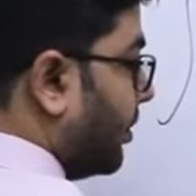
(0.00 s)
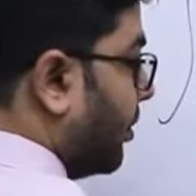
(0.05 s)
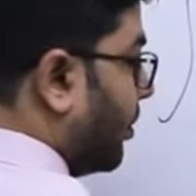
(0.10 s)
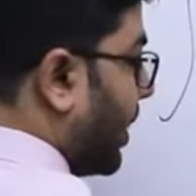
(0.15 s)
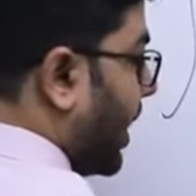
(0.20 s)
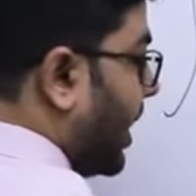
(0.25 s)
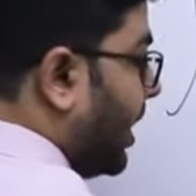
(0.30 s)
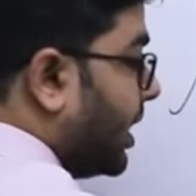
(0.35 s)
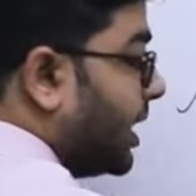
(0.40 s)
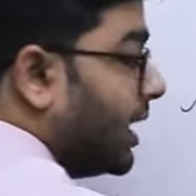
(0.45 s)

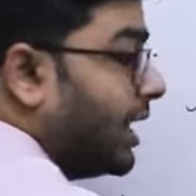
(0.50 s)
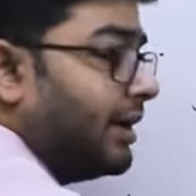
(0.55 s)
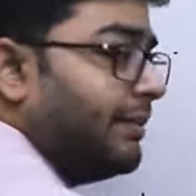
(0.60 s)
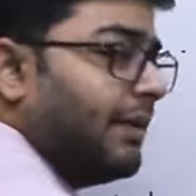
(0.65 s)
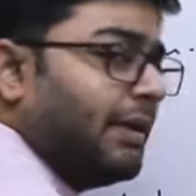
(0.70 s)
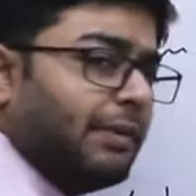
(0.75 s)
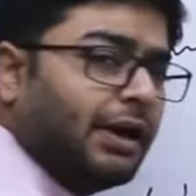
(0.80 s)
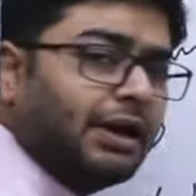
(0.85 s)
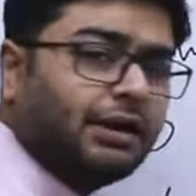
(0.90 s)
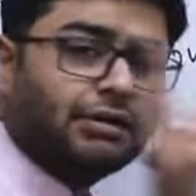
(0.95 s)
Okay.
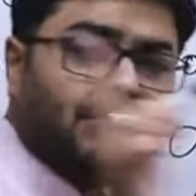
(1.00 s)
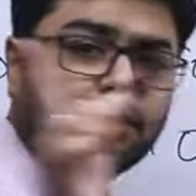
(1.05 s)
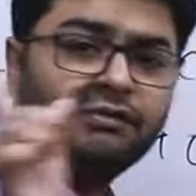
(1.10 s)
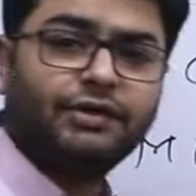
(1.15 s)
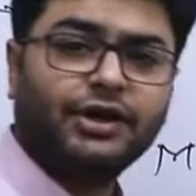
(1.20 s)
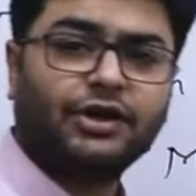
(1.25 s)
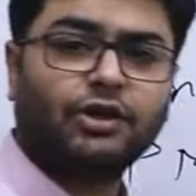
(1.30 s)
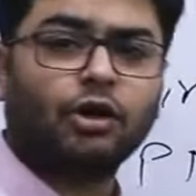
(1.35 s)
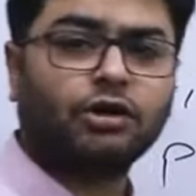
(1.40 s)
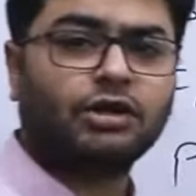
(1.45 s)
Remember,
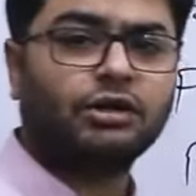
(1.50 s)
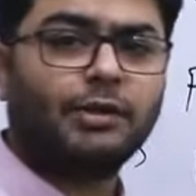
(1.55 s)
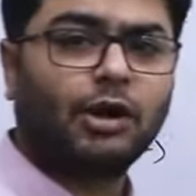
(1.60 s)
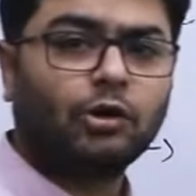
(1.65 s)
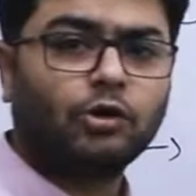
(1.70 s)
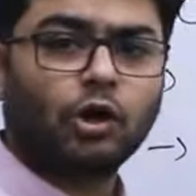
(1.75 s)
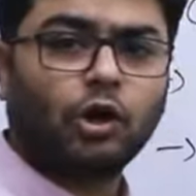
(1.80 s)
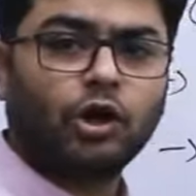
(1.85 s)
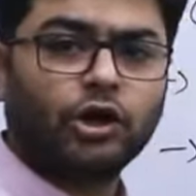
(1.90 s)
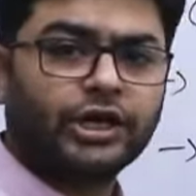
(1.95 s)
we talked
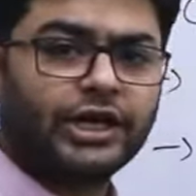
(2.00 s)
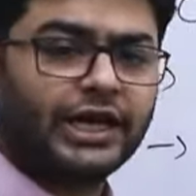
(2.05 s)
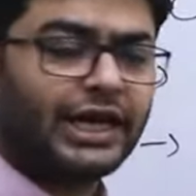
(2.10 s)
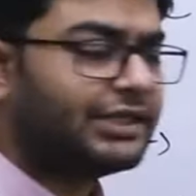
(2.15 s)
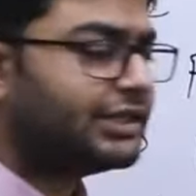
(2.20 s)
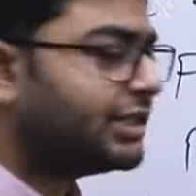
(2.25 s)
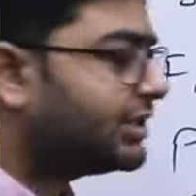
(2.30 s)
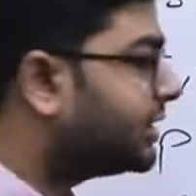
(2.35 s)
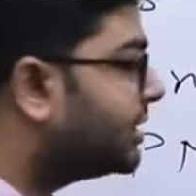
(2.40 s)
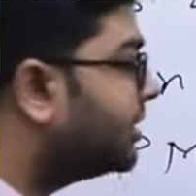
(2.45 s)
about
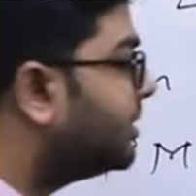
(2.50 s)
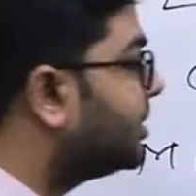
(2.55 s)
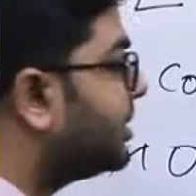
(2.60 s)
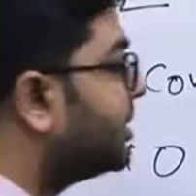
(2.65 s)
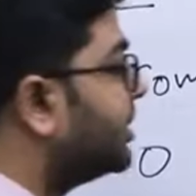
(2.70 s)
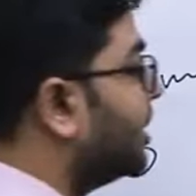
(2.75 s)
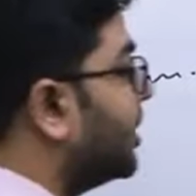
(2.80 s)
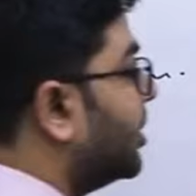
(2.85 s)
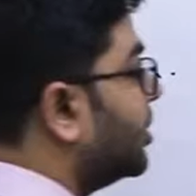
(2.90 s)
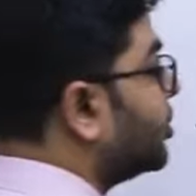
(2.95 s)
organizations.